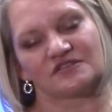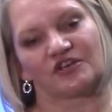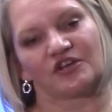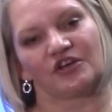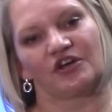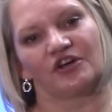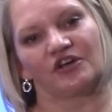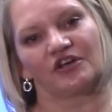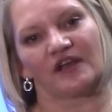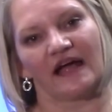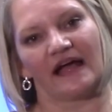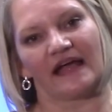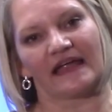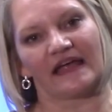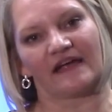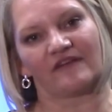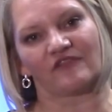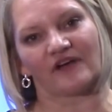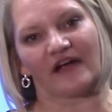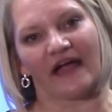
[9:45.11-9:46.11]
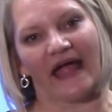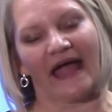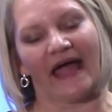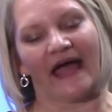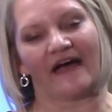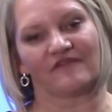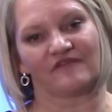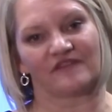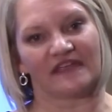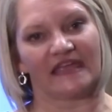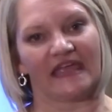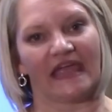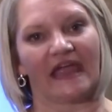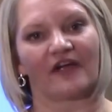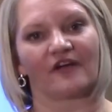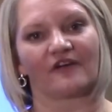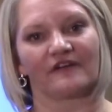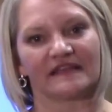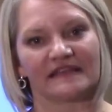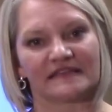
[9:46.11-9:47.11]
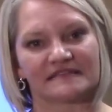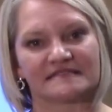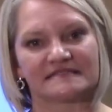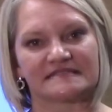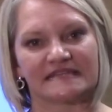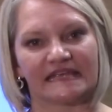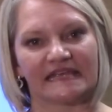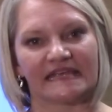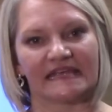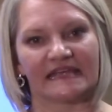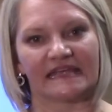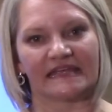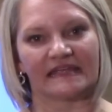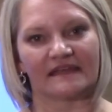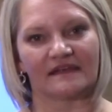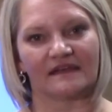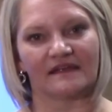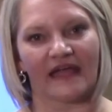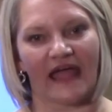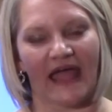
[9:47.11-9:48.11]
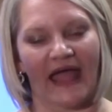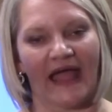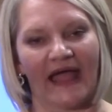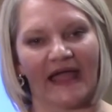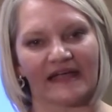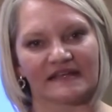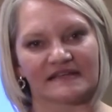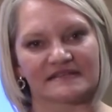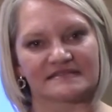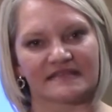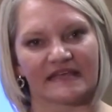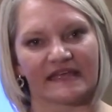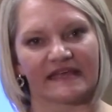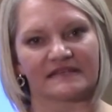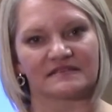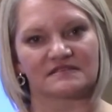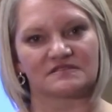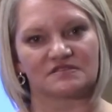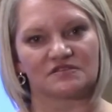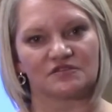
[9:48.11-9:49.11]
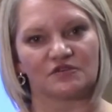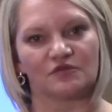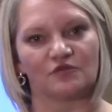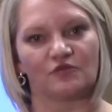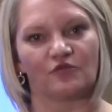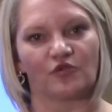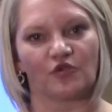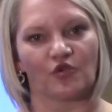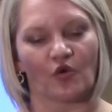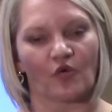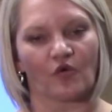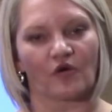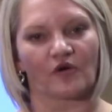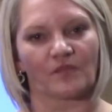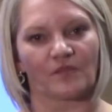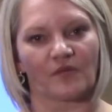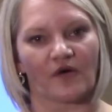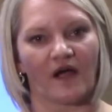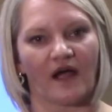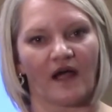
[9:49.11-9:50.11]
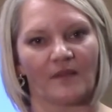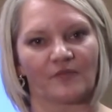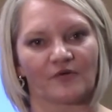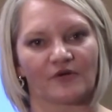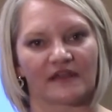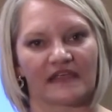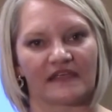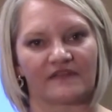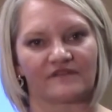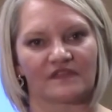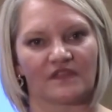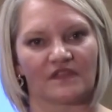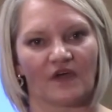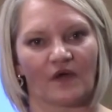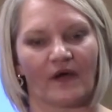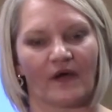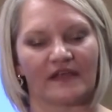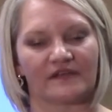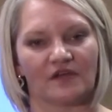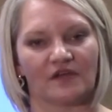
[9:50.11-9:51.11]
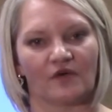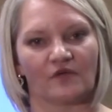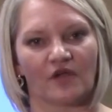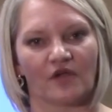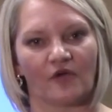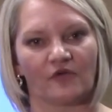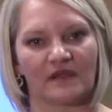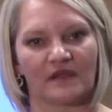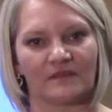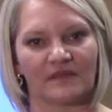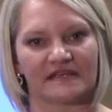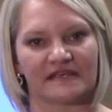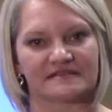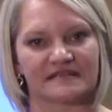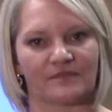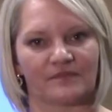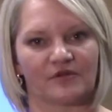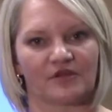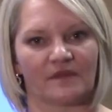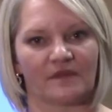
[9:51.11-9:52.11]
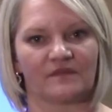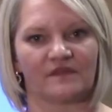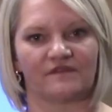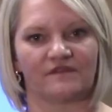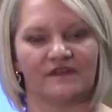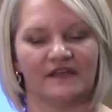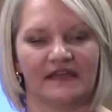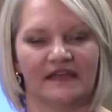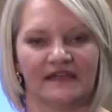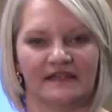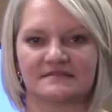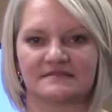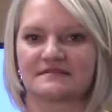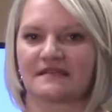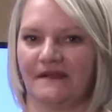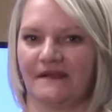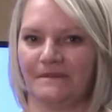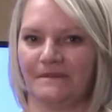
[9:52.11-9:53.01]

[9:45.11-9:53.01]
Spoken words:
could I ever have guaranteed access to your property even though I don't own it because I put up the fence?